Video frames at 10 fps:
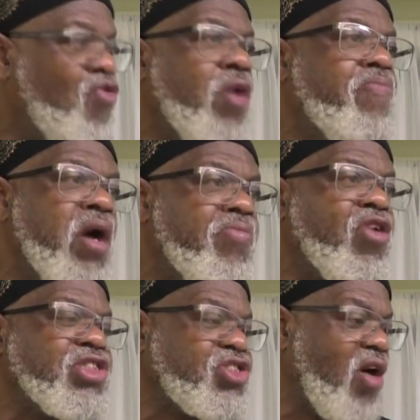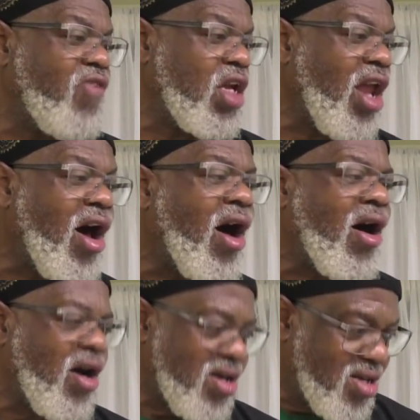Remembrance of
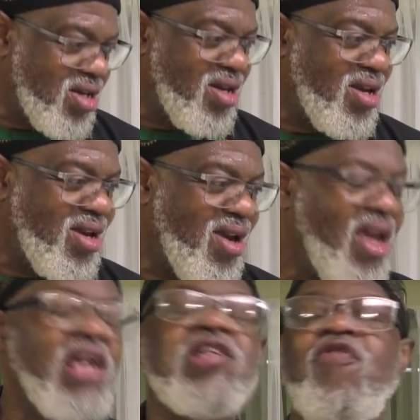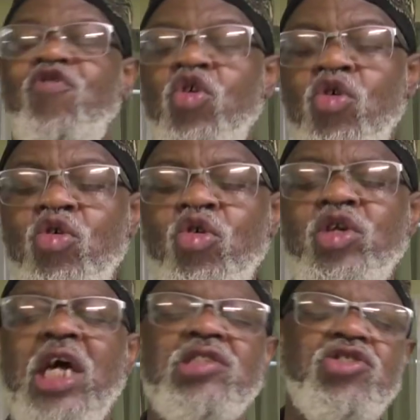Allah is
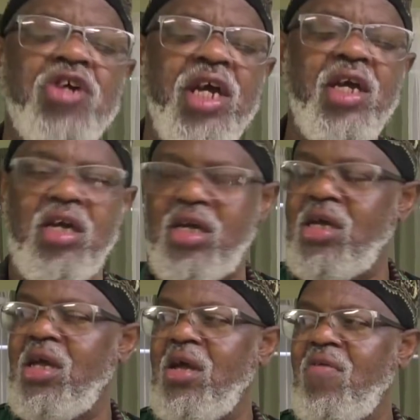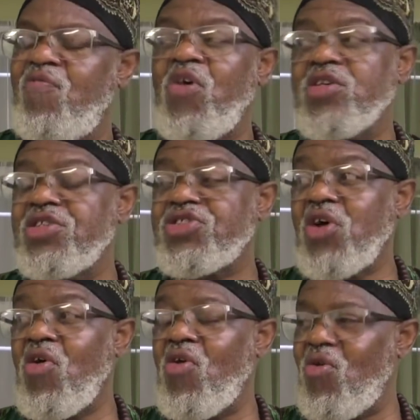food and drink for the
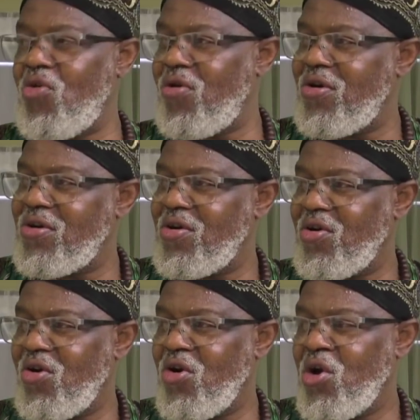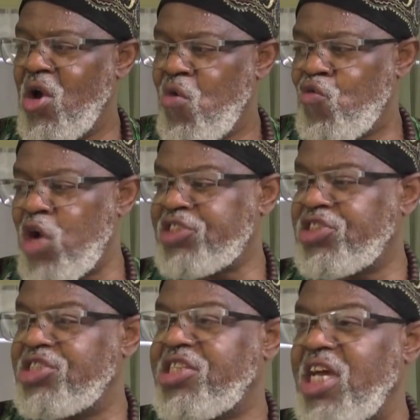soul.
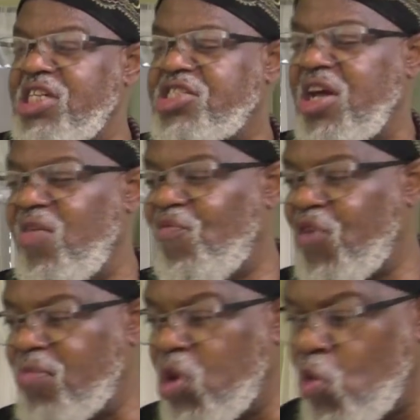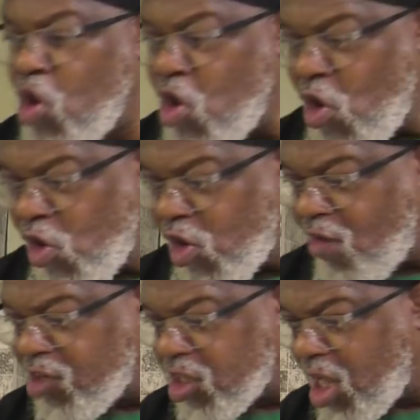Recitation from the word
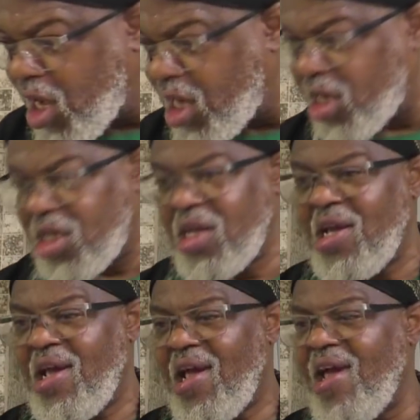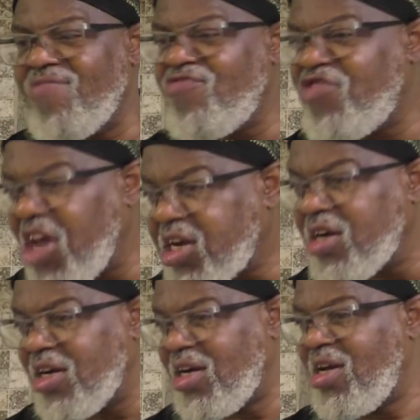of Allah and
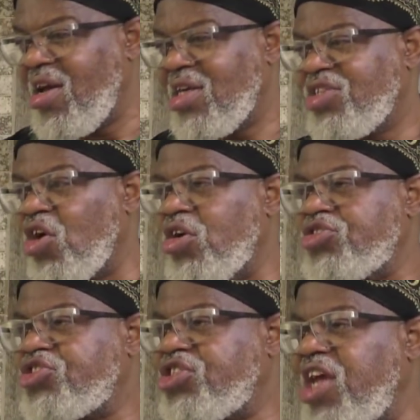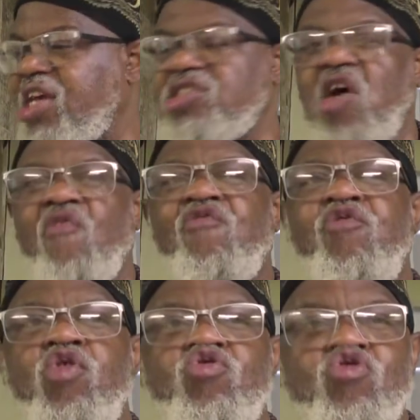dhikr, those things are
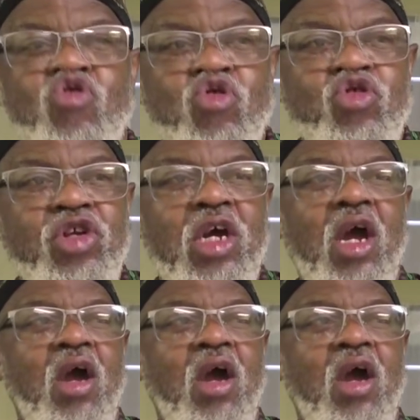food,